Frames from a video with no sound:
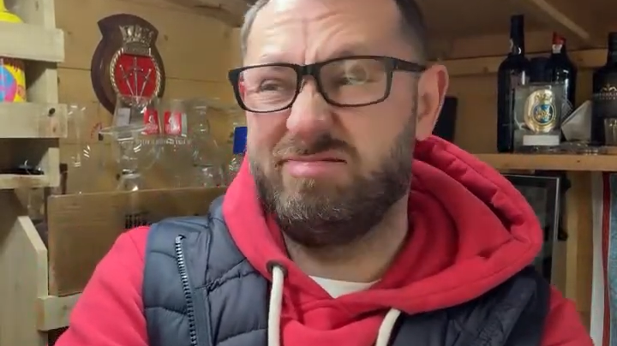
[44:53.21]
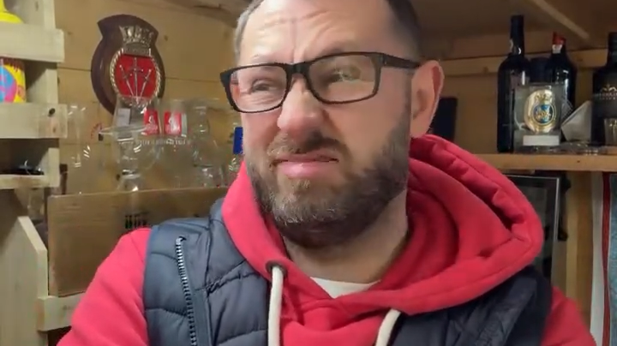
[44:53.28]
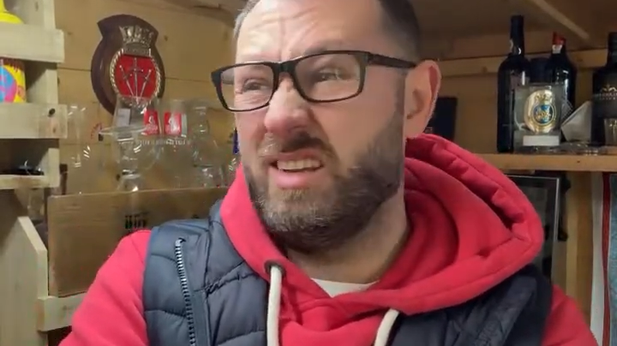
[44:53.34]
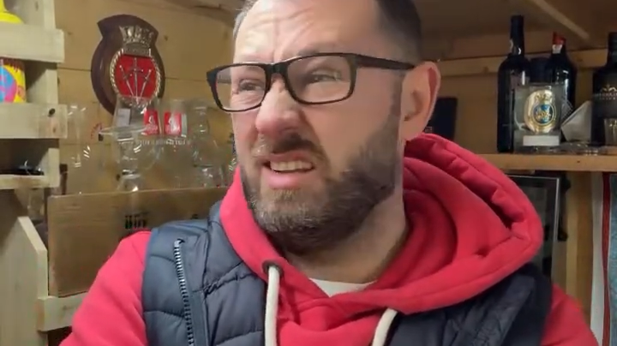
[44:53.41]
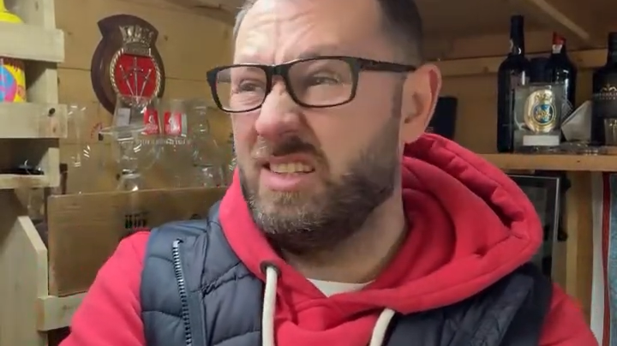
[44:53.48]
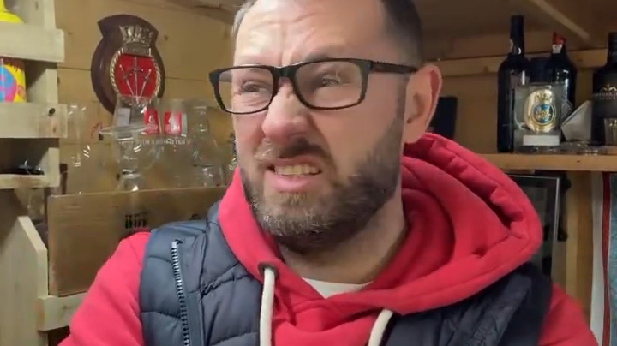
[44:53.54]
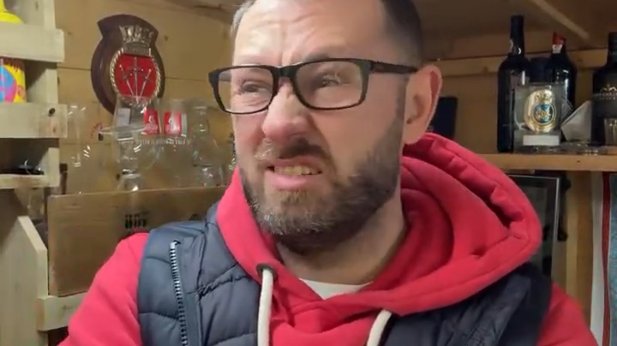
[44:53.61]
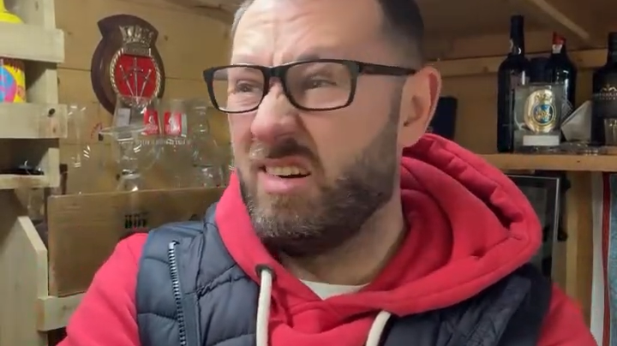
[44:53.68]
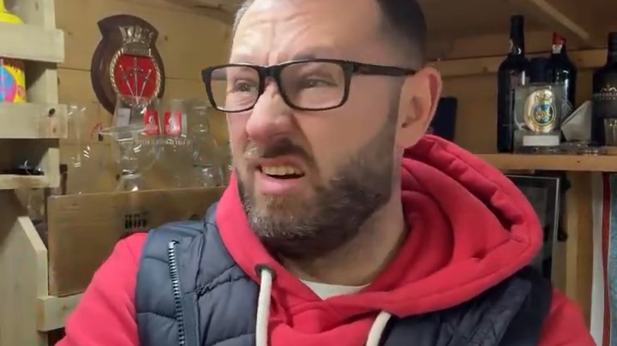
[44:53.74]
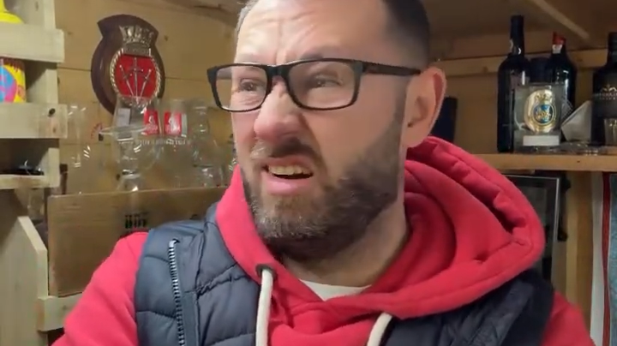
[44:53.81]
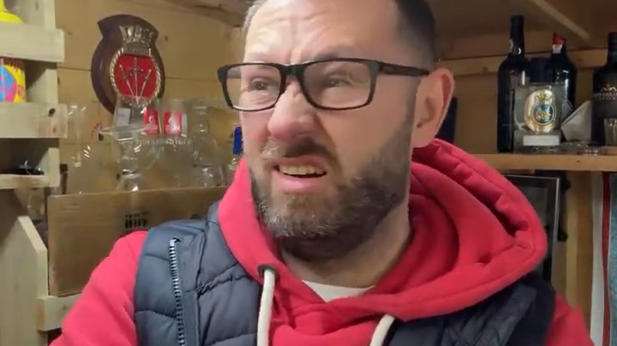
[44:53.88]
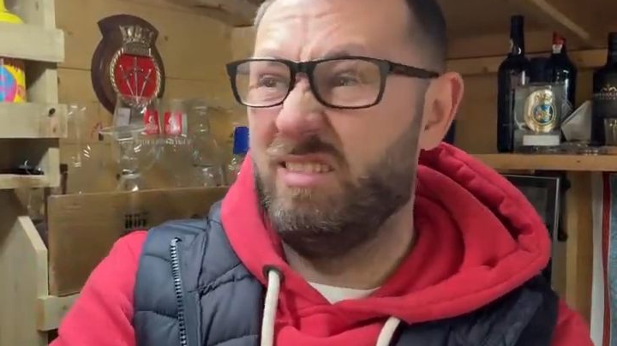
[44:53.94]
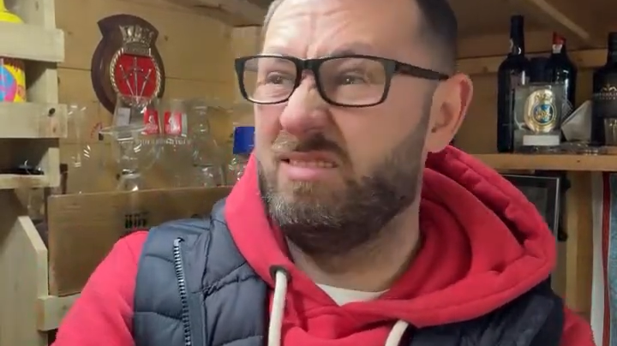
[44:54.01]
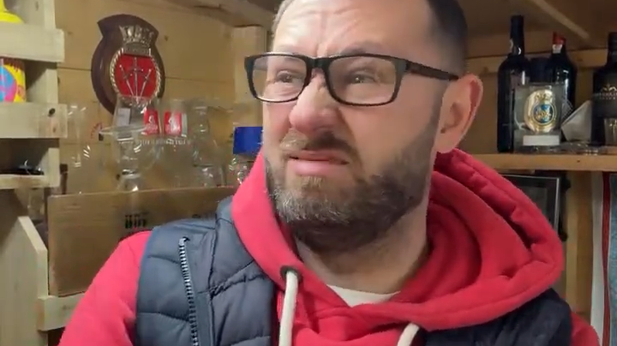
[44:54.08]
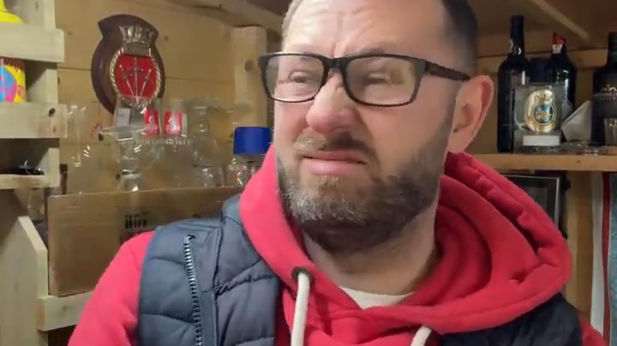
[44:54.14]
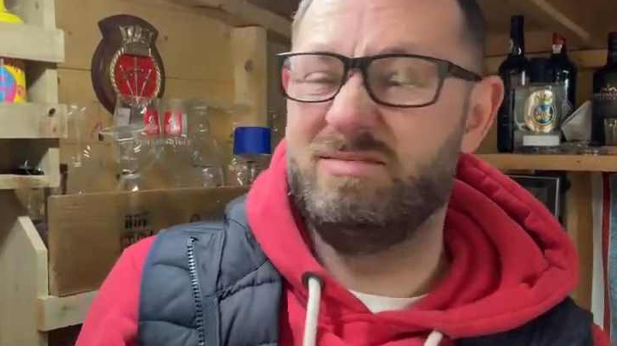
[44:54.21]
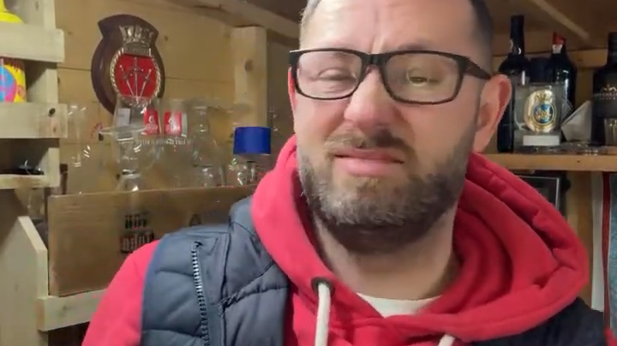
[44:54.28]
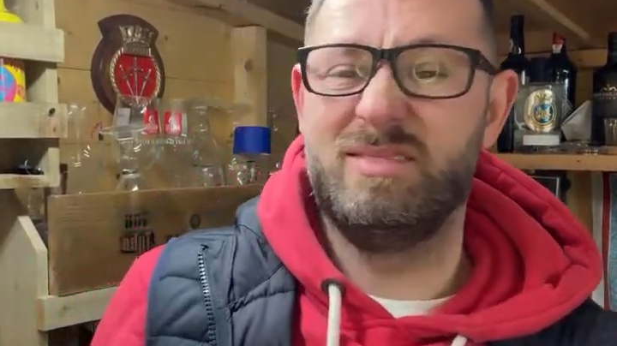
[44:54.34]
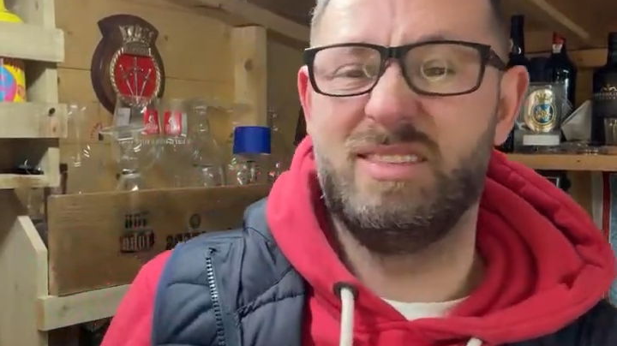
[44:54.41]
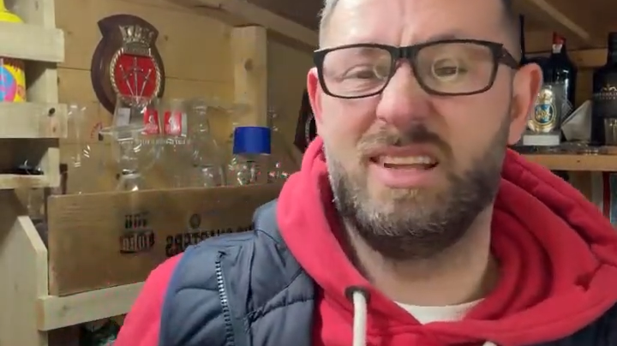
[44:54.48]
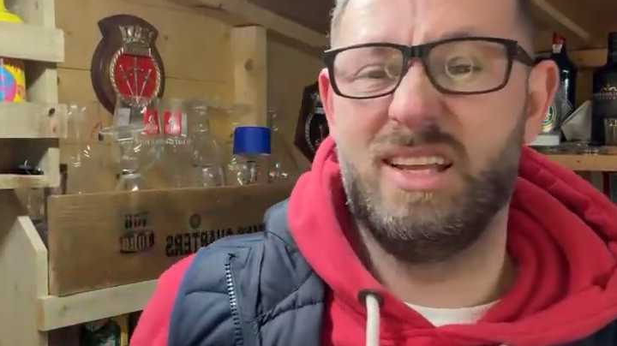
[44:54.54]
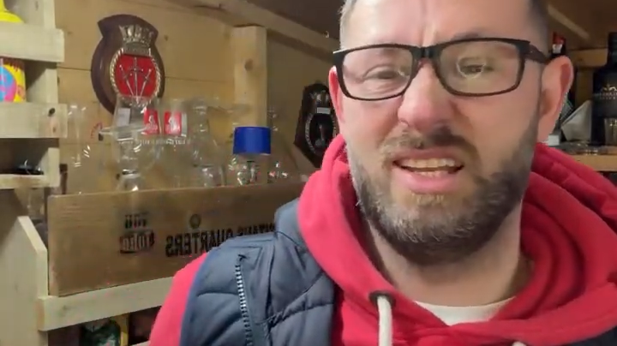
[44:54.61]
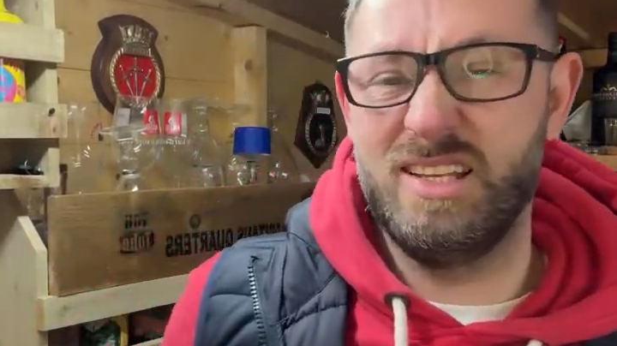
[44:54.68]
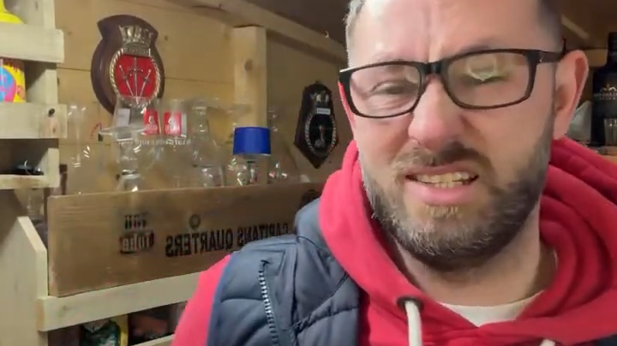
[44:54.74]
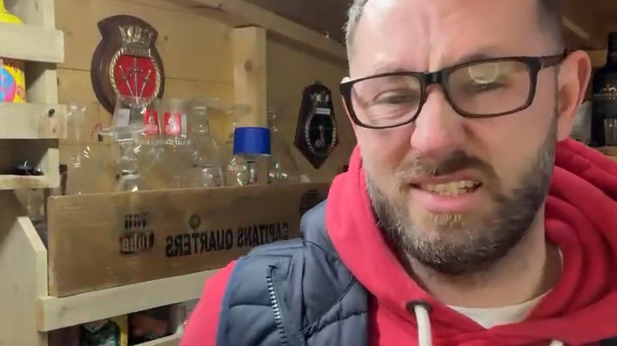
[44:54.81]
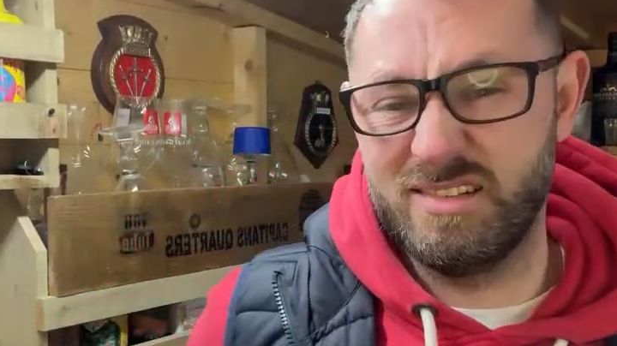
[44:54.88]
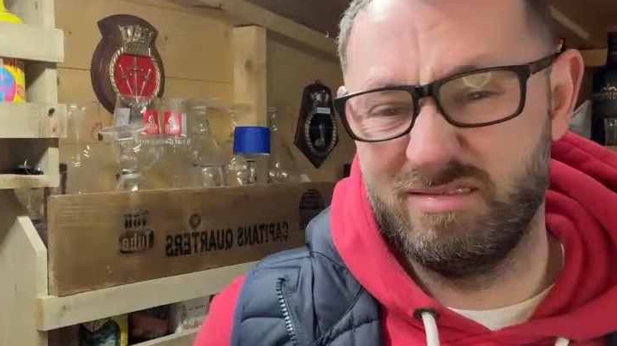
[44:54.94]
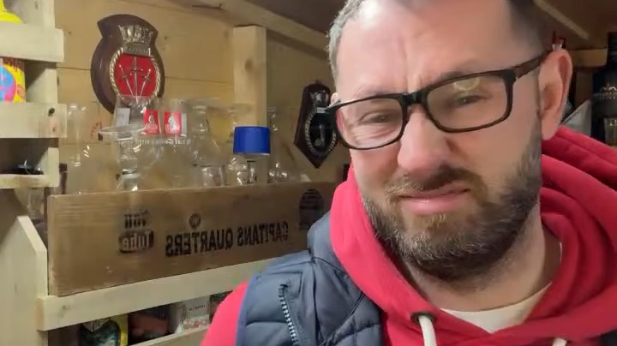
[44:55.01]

It's not. It's.